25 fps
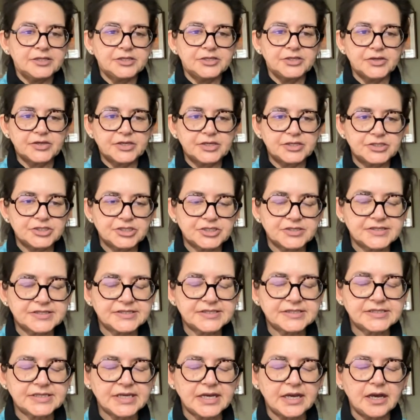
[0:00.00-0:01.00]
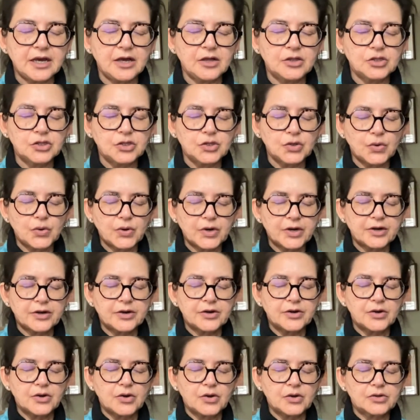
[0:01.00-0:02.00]
you can just
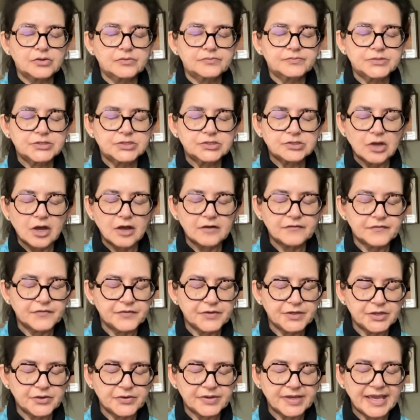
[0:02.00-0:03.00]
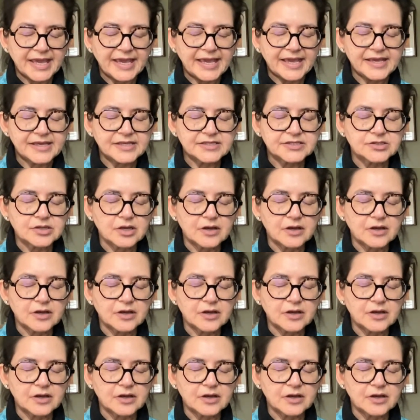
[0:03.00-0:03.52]
lower or soften your gaze,